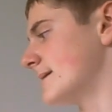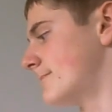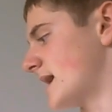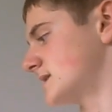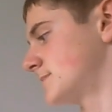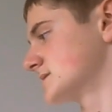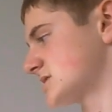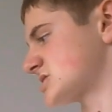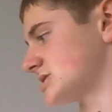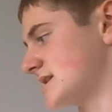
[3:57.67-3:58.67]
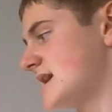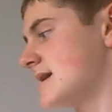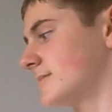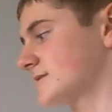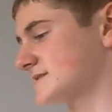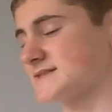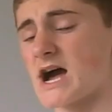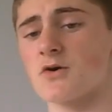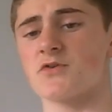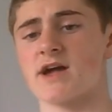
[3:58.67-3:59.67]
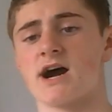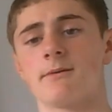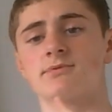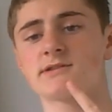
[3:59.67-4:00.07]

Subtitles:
better position, because now they are up